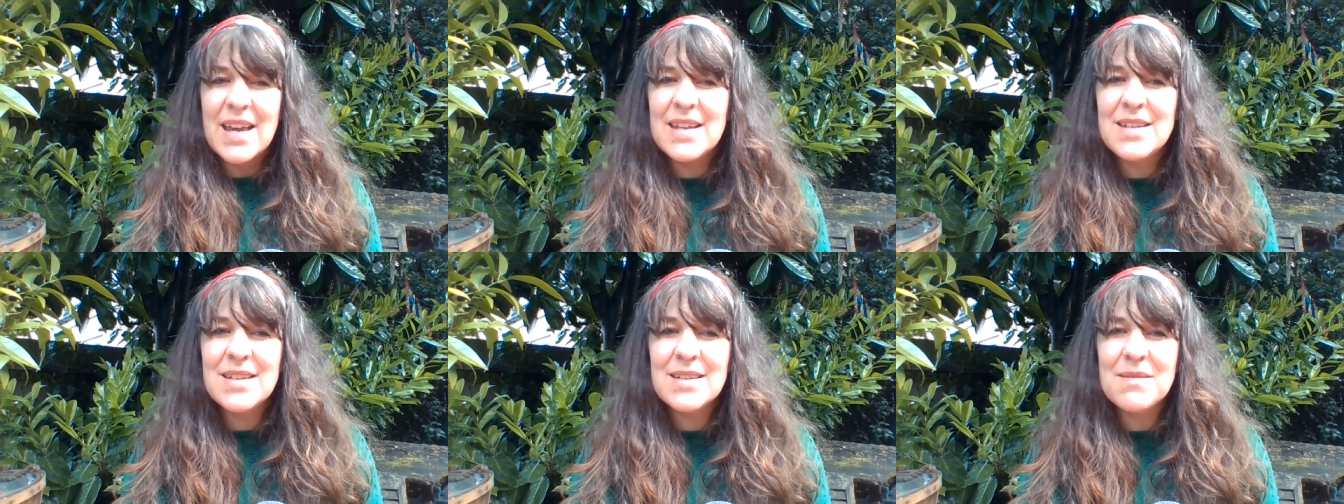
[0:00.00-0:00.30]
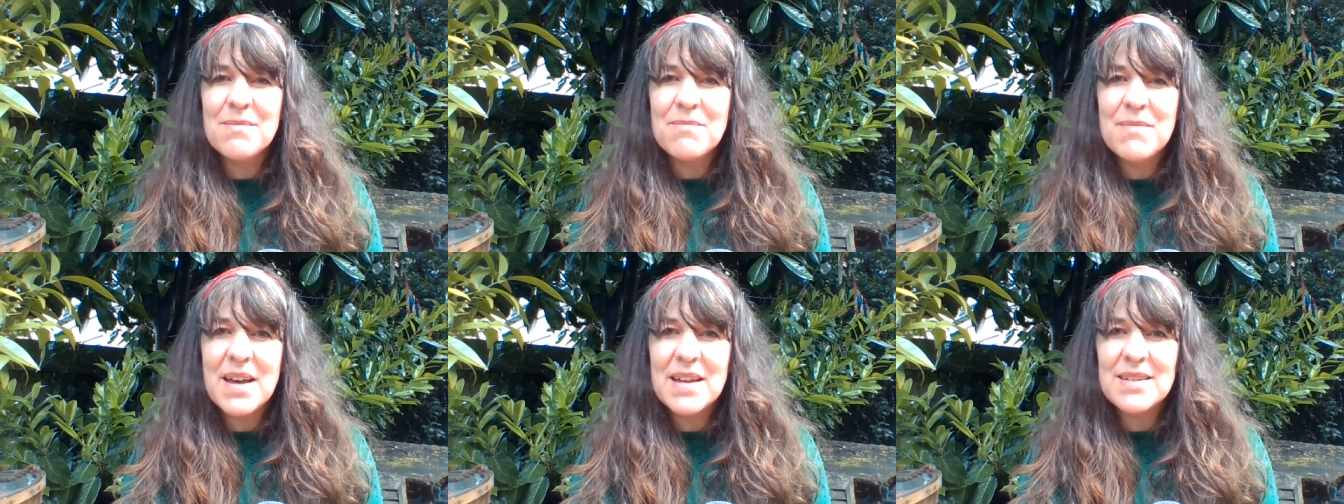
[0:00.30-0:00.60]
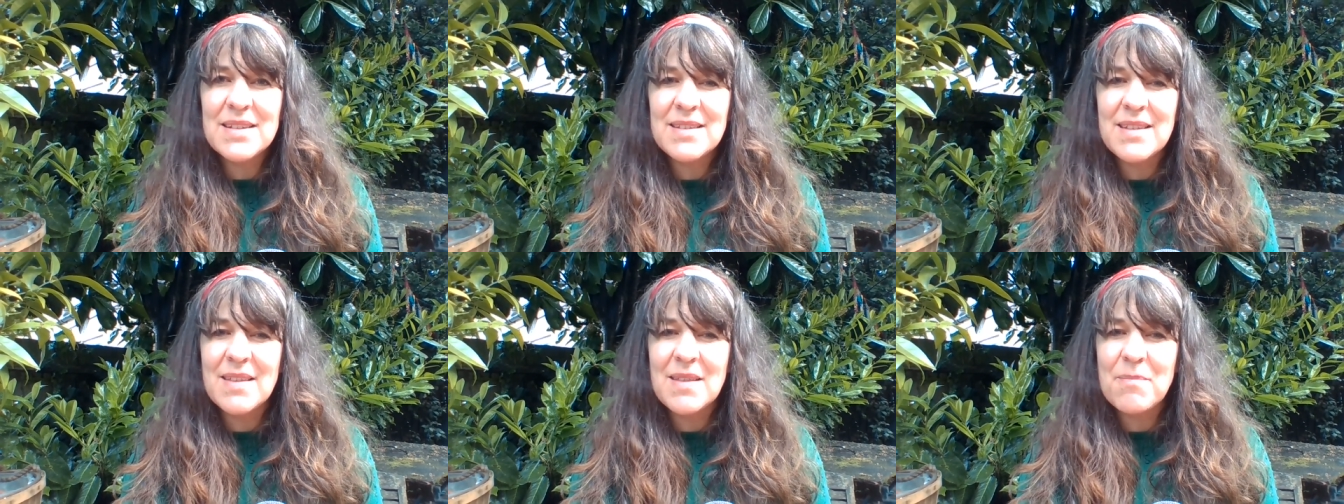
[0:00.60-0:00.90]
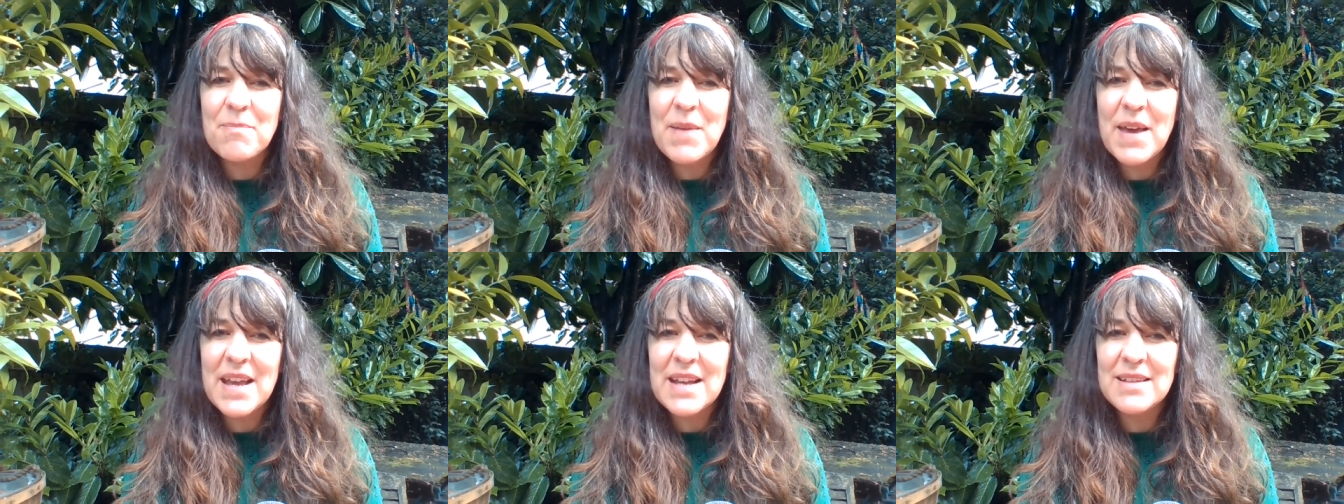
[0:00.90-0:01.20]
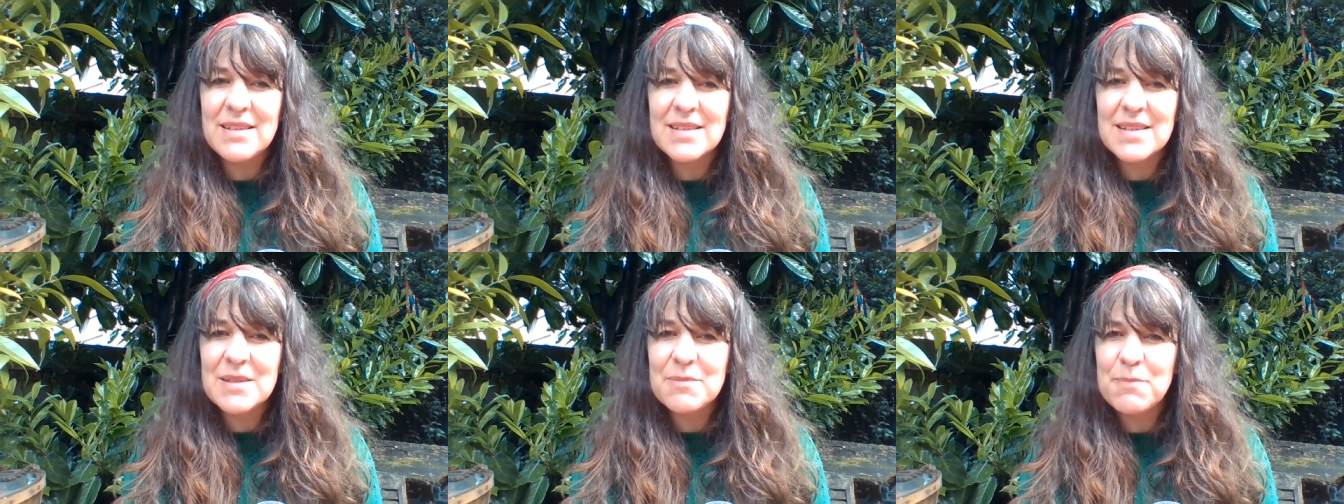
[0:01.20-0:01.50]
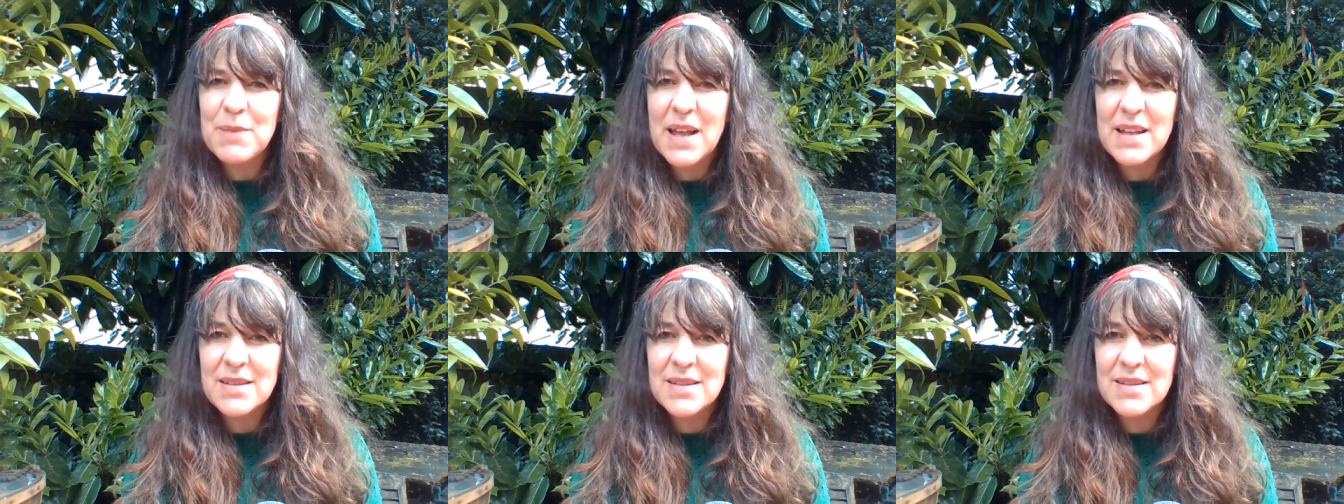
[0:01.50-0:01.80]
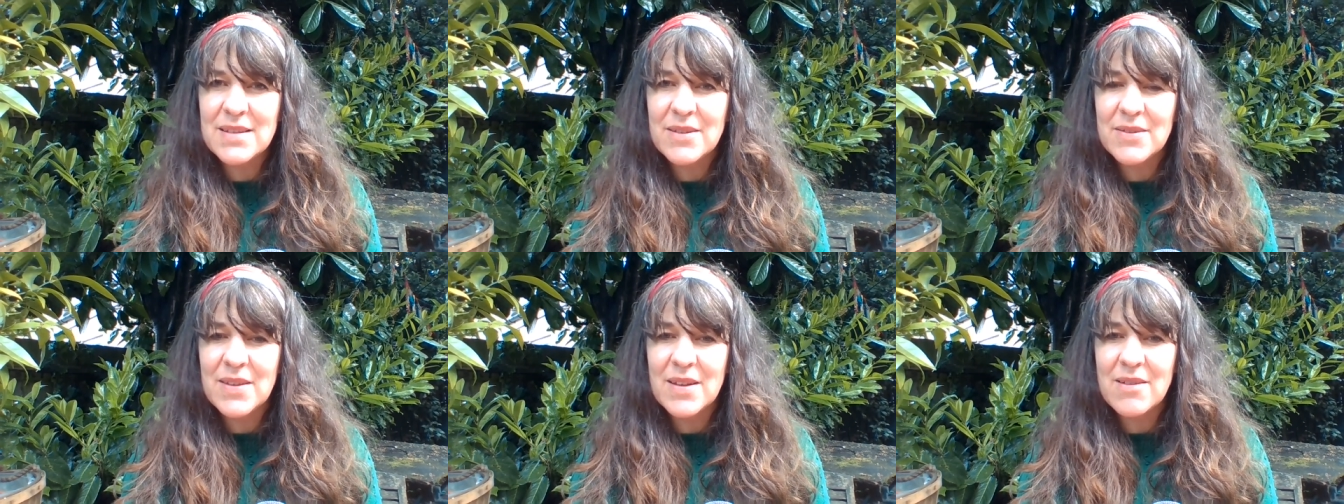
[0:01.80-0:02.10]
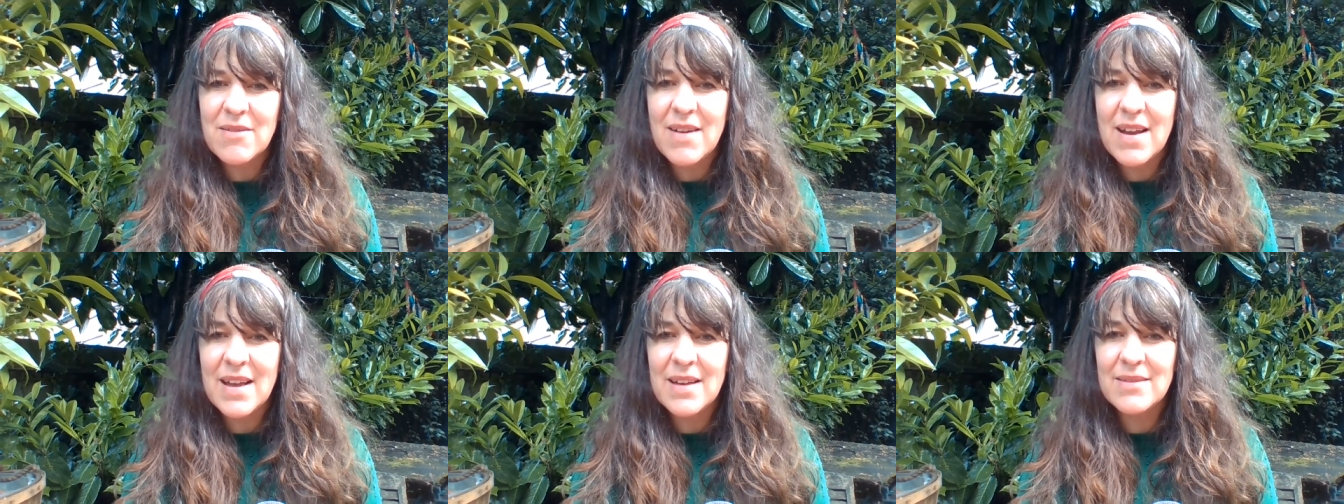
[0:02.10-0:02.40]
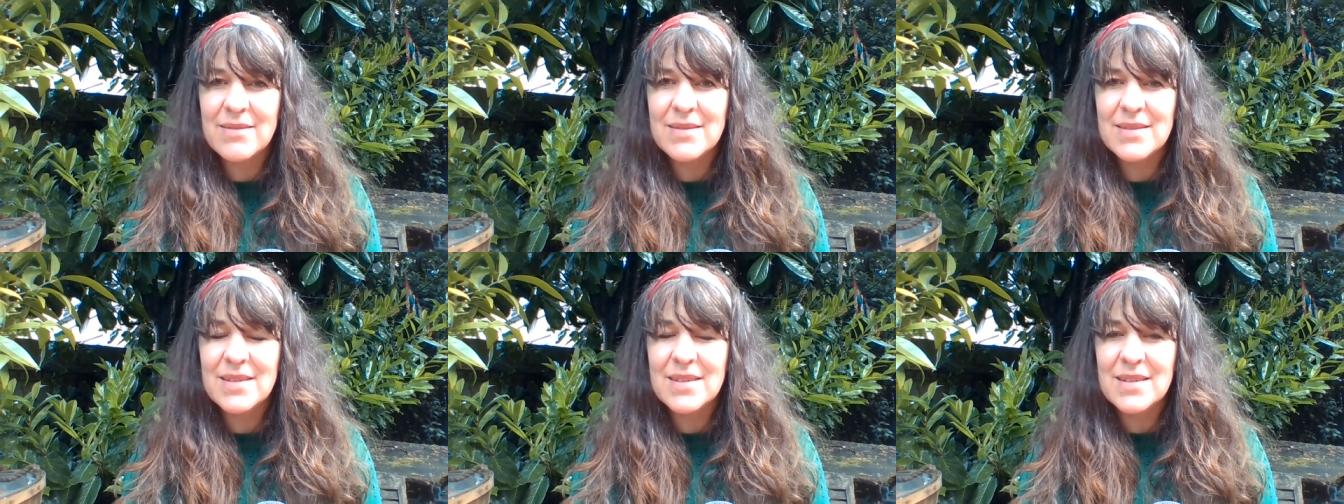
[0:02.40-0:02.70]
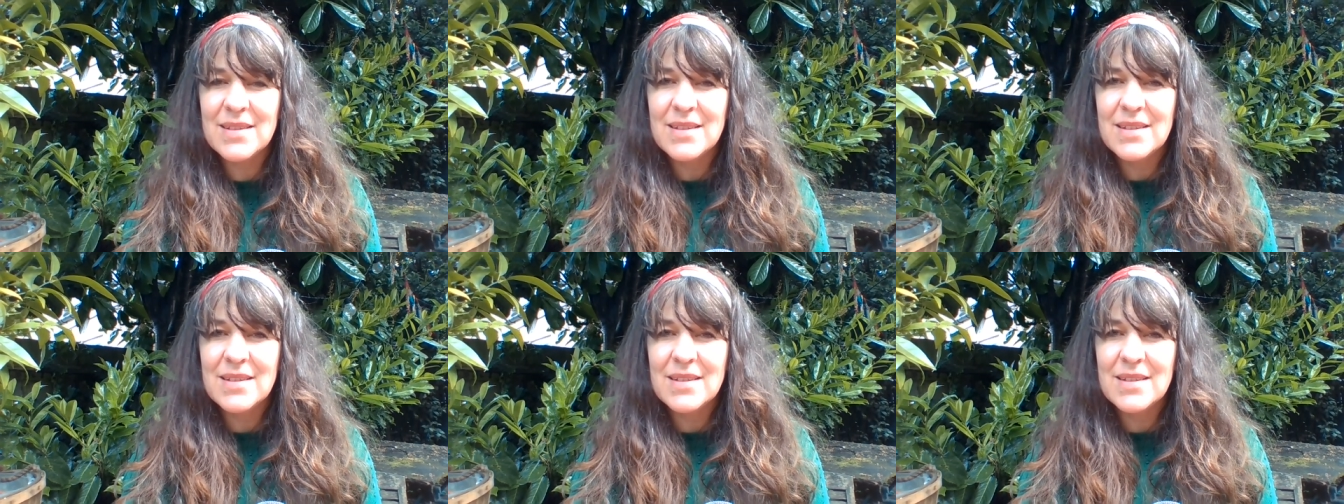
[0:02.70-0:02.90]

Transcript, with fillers: It doesn't matter that the paint splatters on the ground,